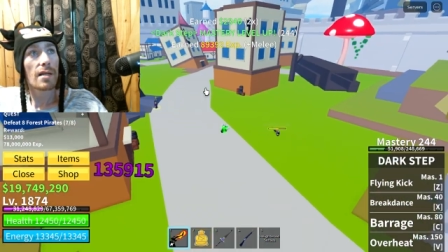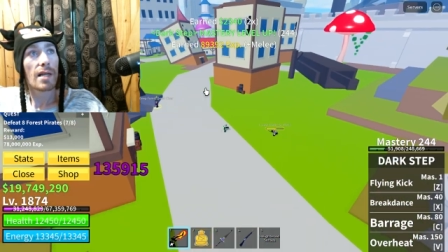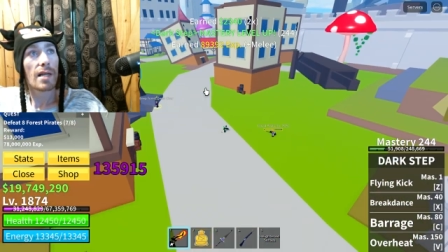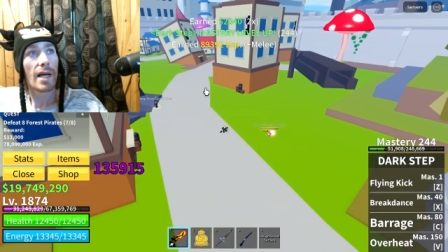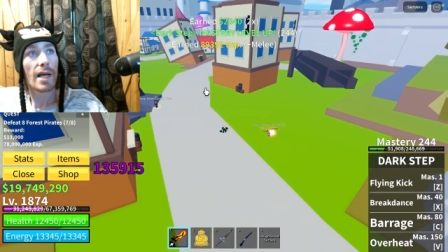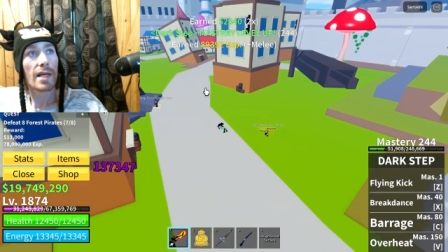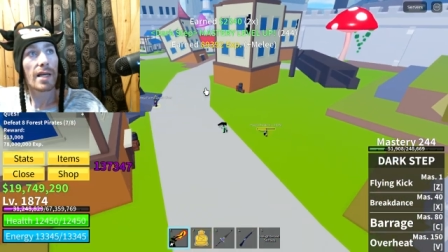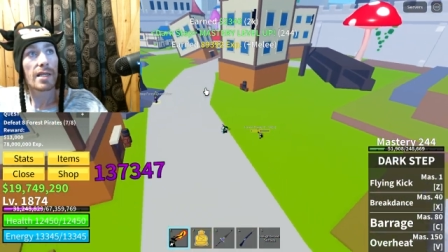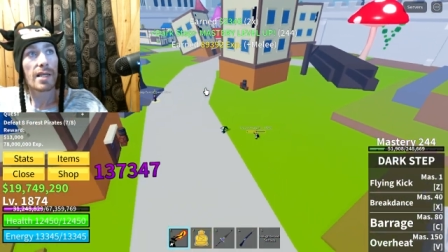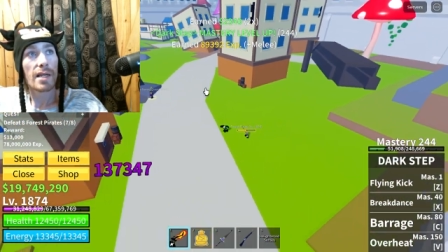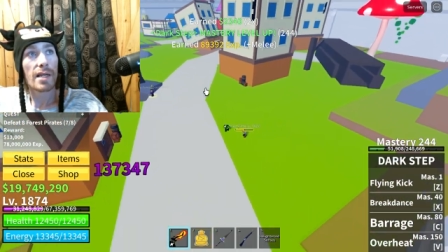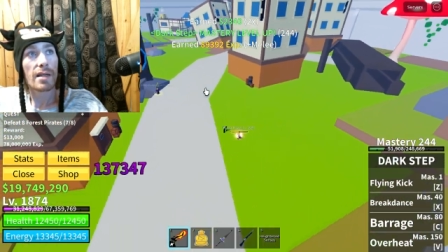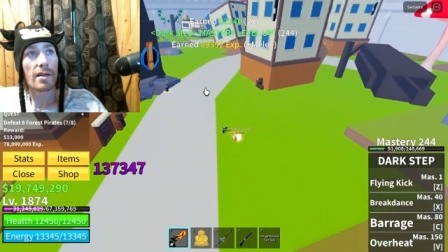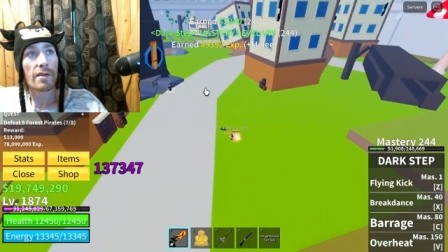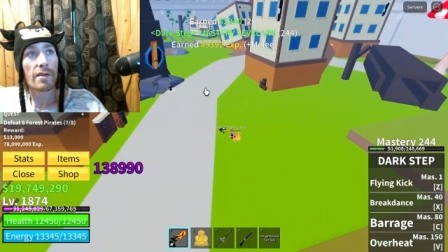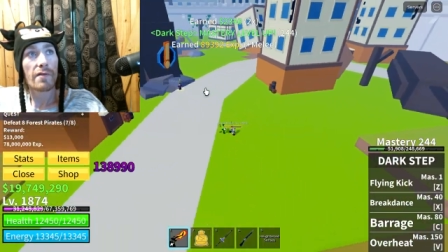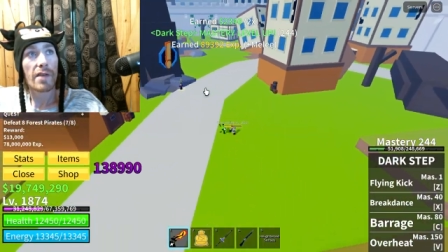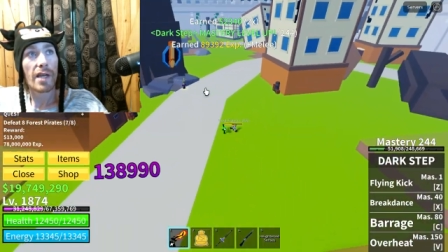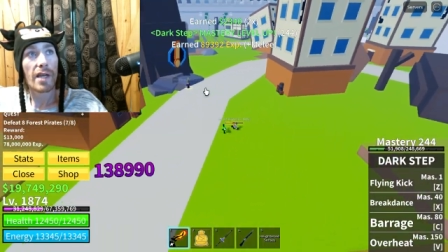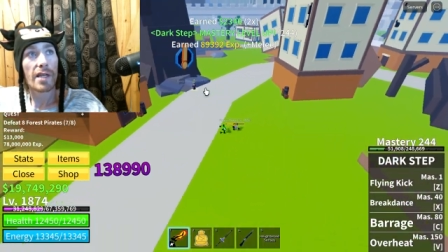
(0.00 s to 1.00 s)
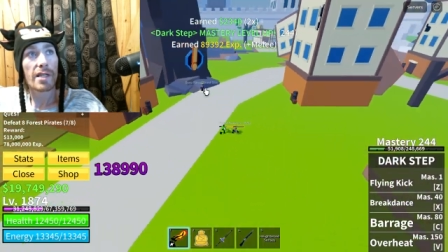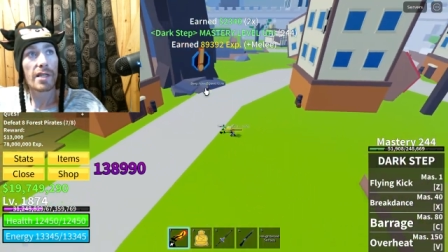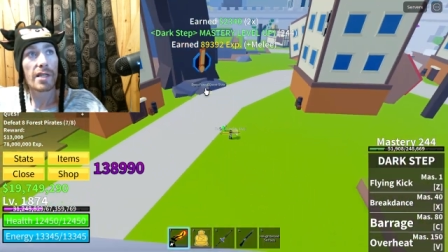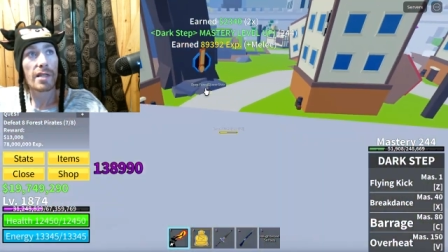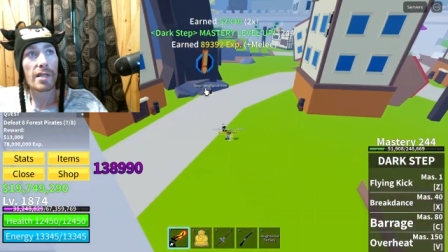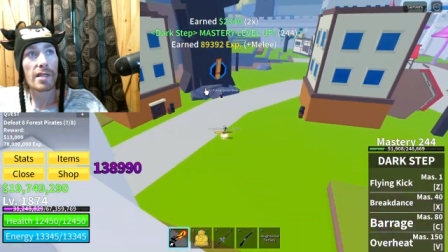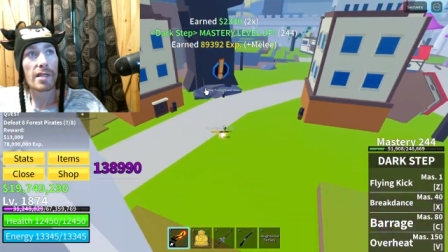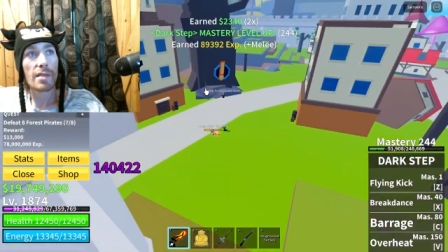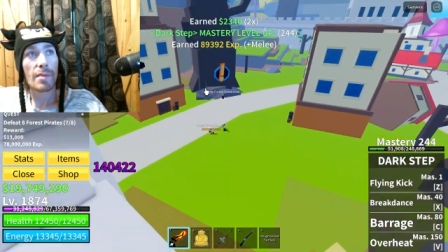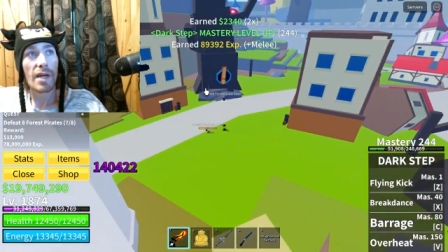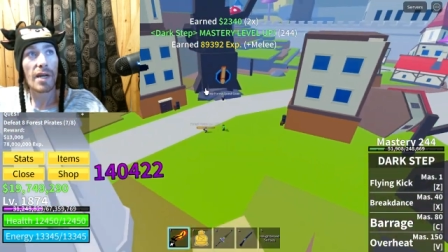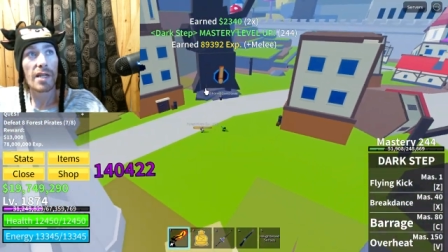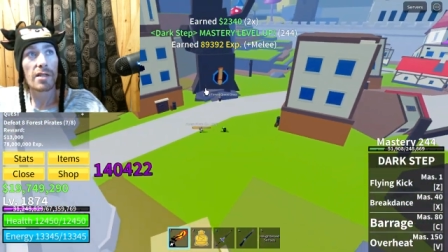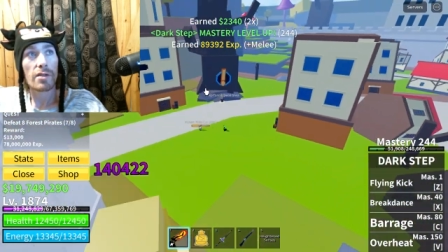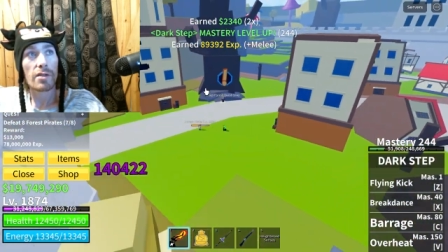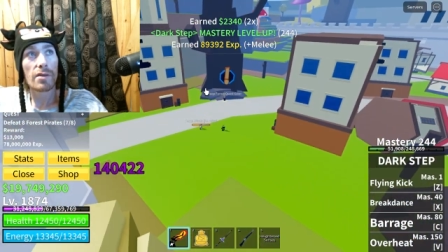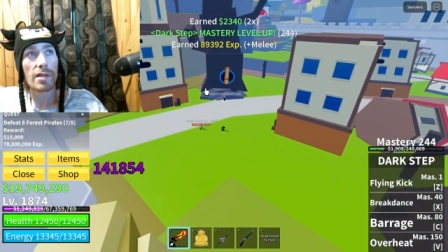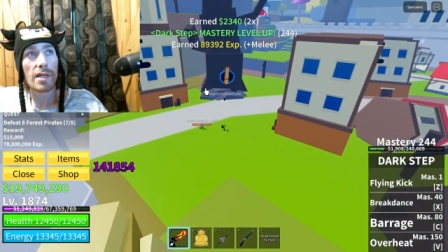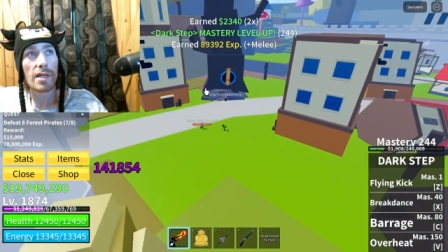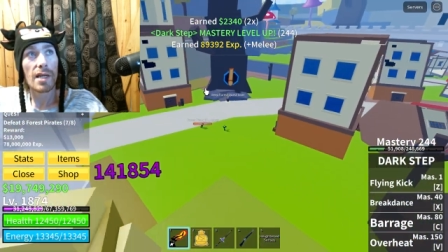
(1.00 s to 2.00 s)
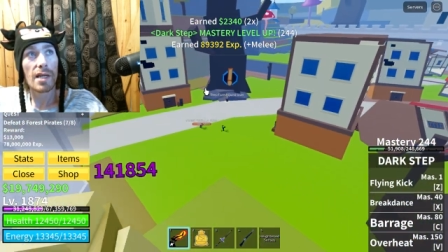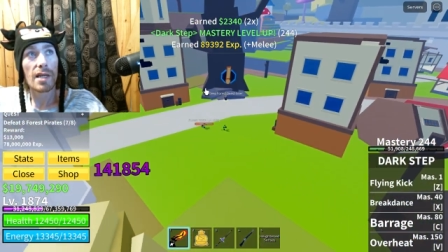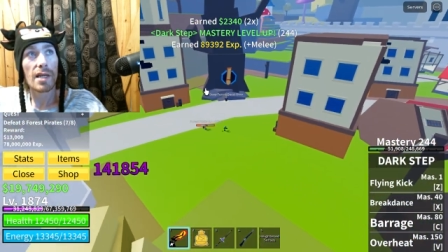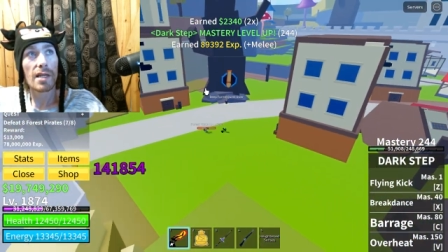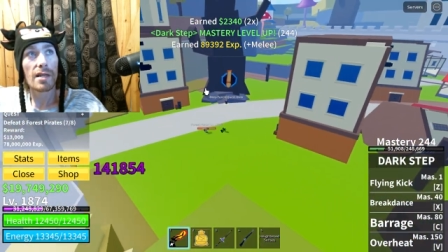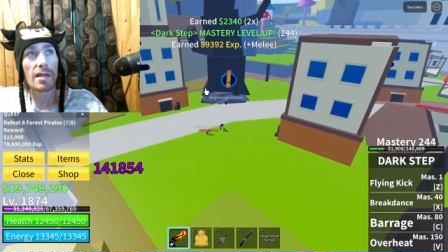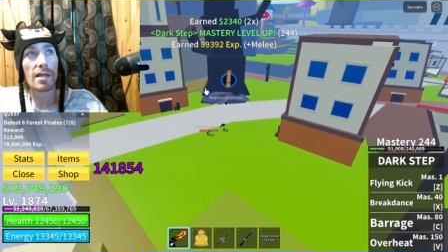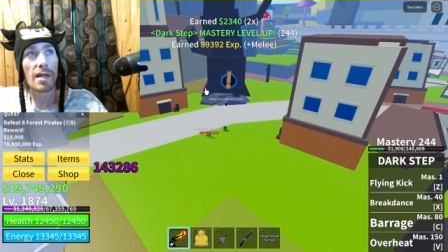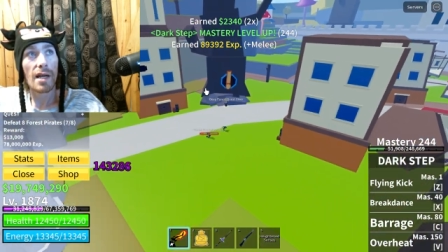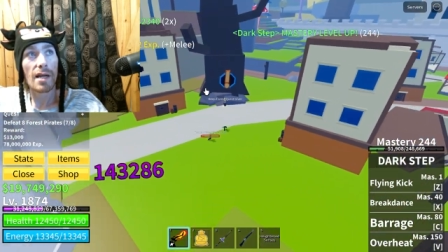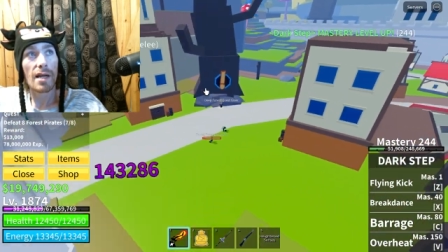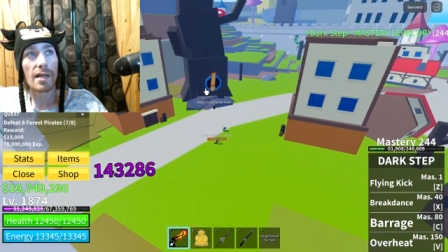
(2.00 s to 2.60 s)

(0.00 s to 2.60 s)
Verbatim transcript: has a notification that somebody joined in like